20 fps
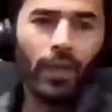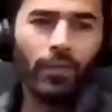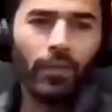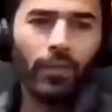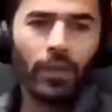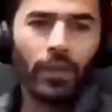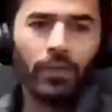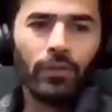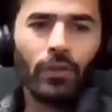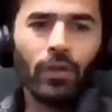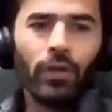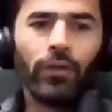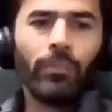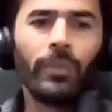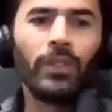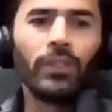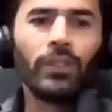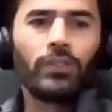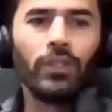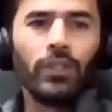guy, man. You have a
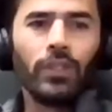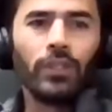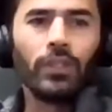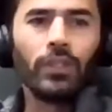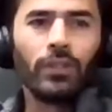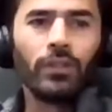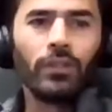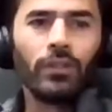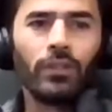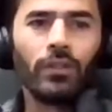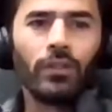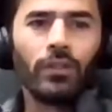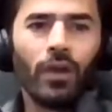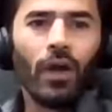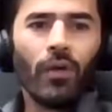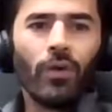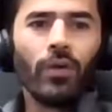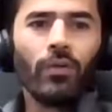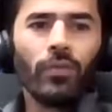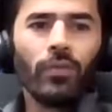PhD.
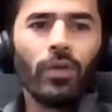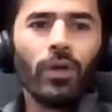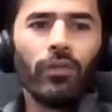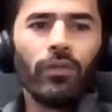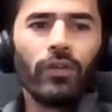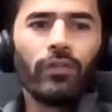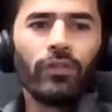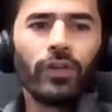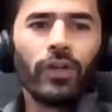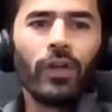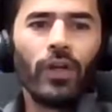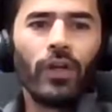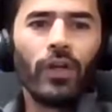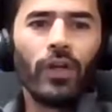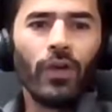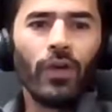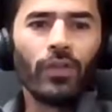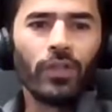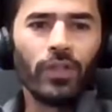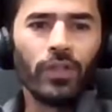How come you haven't figured it
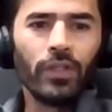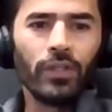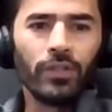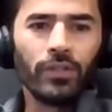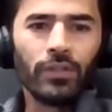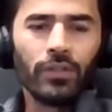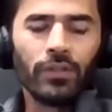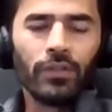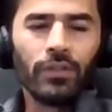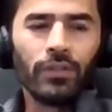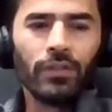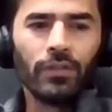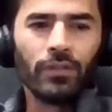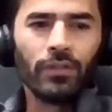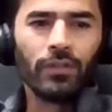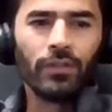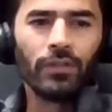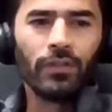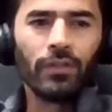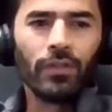out yet?
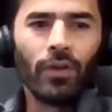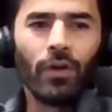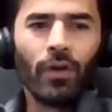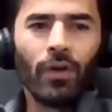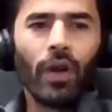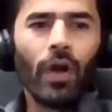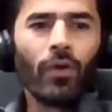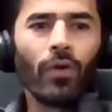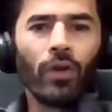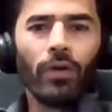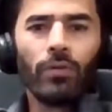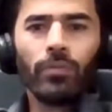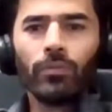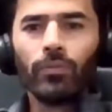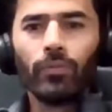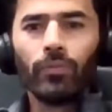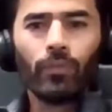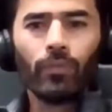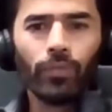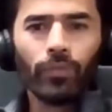Or how
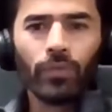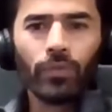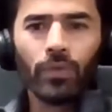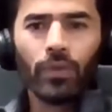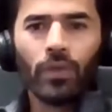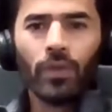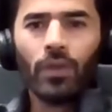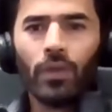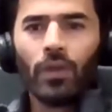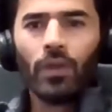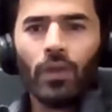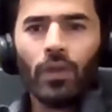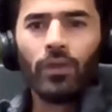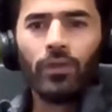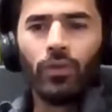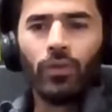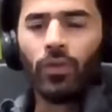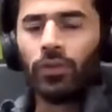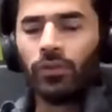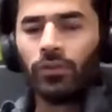come
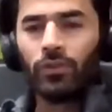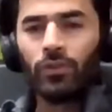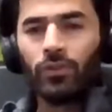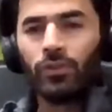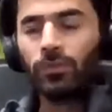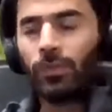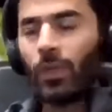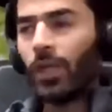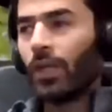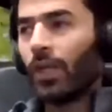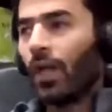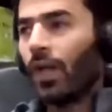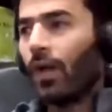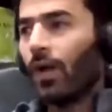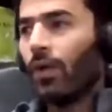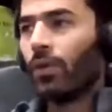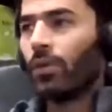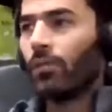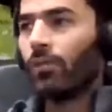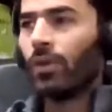you're a smart guy?
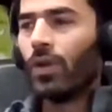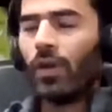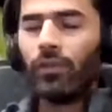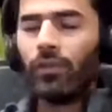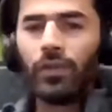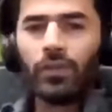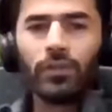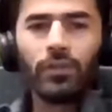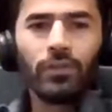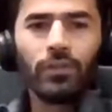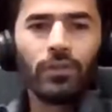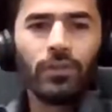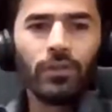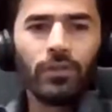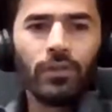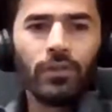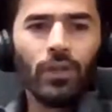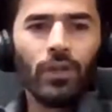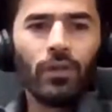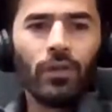How come you haven't,
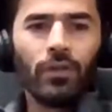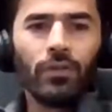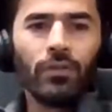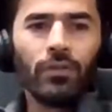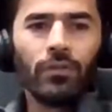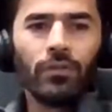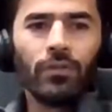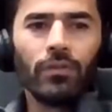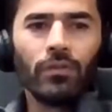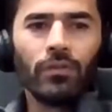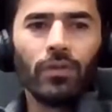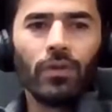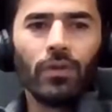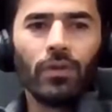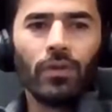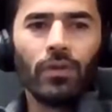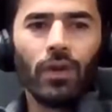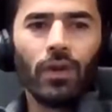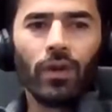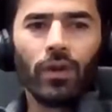you know,
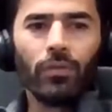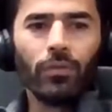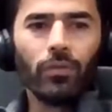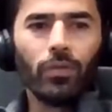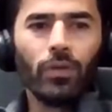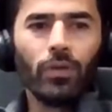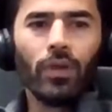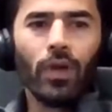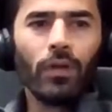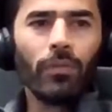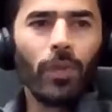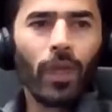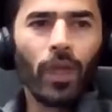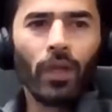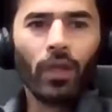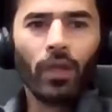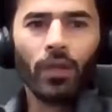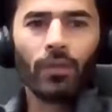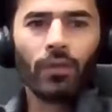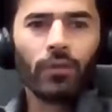how come you're not
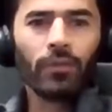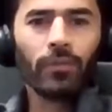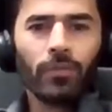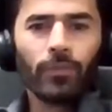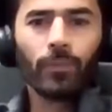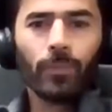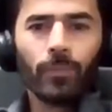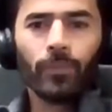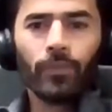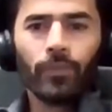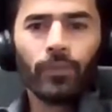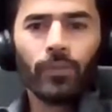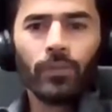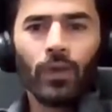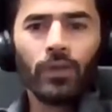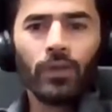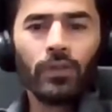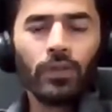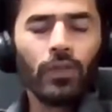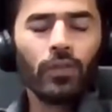making
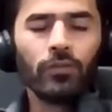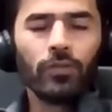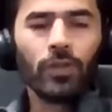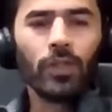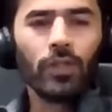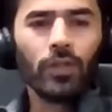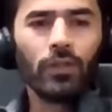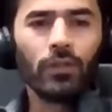a ton of money on